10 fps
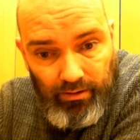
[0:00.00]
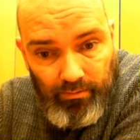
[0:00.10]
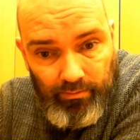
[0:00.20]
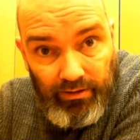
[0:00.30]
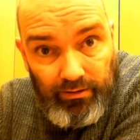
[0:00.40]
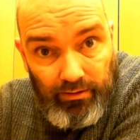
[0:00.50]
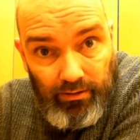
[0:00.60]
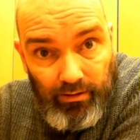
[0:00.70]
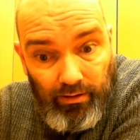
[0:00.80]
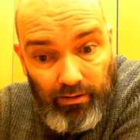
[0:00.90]
but
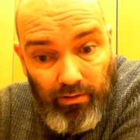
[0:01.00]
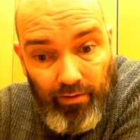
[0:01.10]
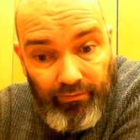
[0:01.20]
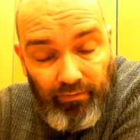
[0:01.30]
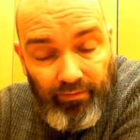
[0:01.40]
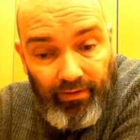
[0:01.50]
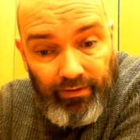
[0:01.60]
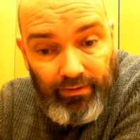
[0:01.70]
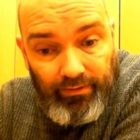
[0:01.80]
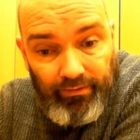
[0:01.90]
Lagrave
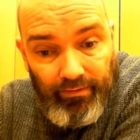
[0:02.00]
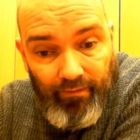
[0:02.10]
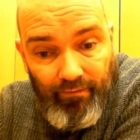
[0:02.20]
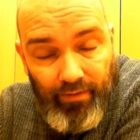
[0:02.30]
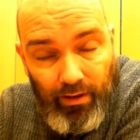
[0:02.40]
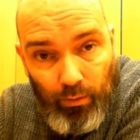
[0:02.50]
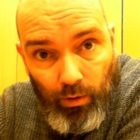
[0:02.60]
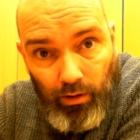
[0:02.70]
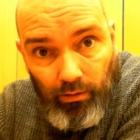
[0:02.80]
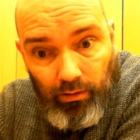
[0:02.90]
defended very
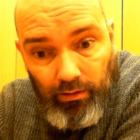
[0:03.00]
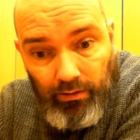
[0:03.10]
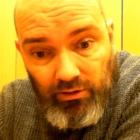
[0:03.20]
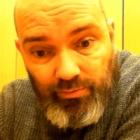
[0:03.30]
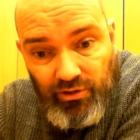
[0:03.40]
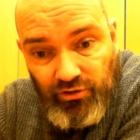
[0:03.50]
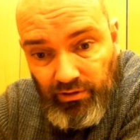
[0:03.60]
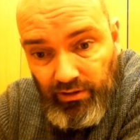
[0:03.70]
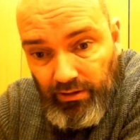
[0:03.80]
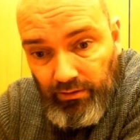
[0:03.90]
well,
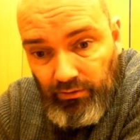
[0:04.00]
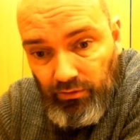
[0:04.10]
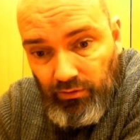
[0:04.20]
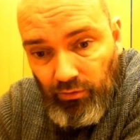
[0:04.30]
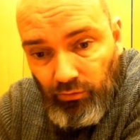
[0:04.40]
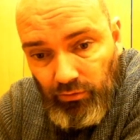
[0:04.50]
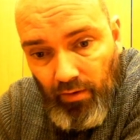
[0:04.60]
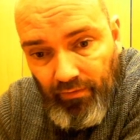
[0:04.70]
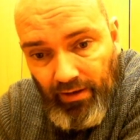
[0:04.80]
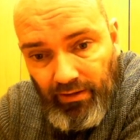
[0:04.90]
especially two
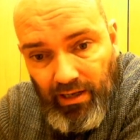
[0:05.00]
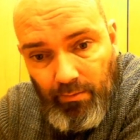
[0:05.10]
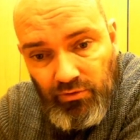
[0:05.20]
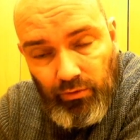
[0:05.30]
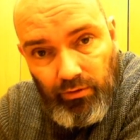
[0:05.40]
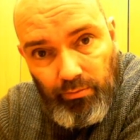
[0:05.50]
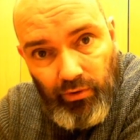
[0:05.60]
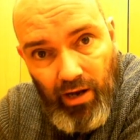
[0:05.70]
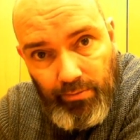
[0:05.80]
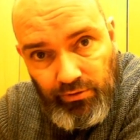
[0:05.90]
tough endgames where
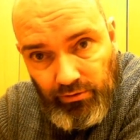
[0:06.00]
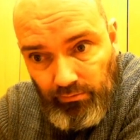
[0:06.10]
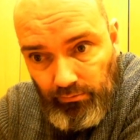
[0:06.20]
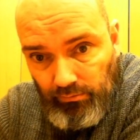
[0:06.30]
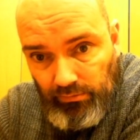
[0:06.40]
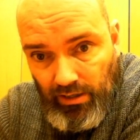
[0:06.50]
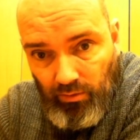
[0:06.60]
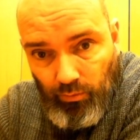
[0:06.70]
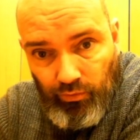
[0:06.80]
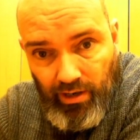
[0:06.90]
perhaps
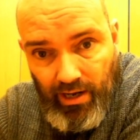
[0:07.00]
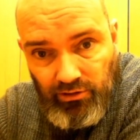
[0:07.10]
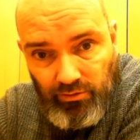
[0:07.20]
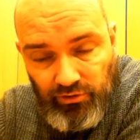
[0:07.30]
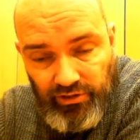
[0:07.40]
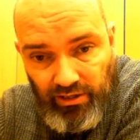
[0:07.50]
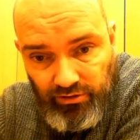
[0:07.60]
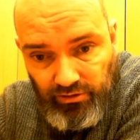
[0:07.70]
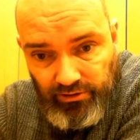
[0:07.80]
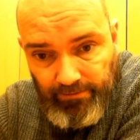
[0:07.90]
Nakamura had some
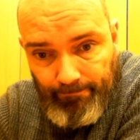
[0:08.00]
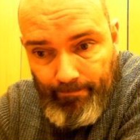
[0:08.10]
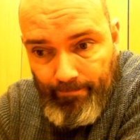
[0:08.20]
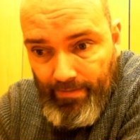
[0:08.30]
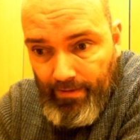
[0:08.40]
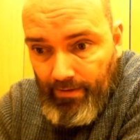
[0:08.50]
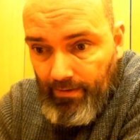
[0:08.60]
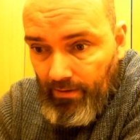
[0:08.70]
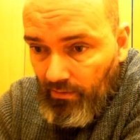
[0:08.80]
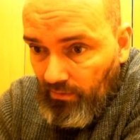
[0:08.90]
chances,
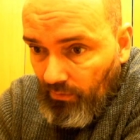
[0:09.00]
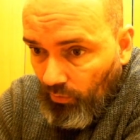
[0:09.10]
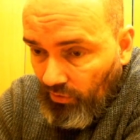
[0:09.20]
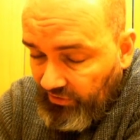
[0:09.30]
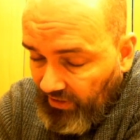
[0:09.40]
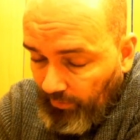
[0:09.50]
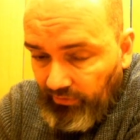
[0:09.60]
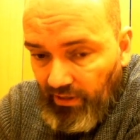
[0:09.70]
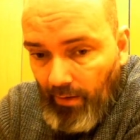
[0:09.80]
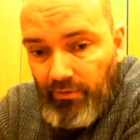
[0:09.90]
wasn't able to
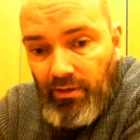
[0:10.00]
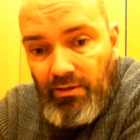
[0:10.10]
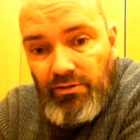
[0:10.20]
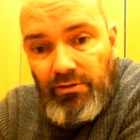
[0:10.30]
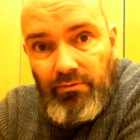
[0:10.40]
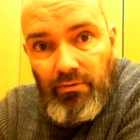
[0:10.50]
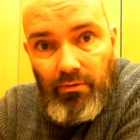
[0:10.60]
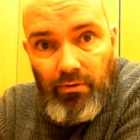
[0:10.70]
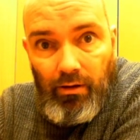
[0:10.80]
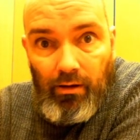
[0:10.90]
capitalize.
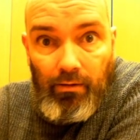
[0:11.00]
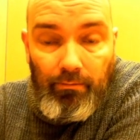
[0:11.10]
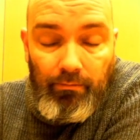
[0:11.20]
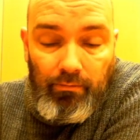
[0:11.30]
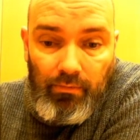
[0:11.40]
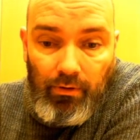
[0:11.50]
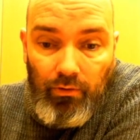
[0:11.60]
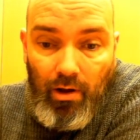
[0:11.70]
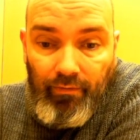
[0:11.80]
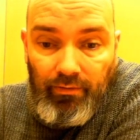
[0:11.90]
Uh,
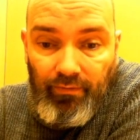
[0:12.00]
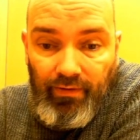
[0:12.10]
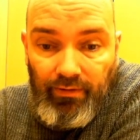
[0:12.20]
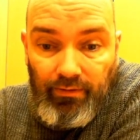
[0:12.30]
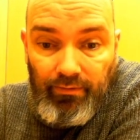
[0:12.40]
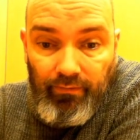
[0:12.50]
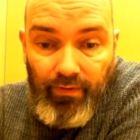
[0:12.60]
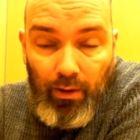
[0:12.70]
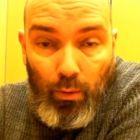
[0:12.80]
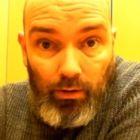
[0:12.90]
Lagrave defended
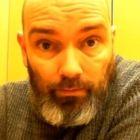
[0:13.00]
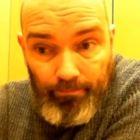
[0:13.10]
very well,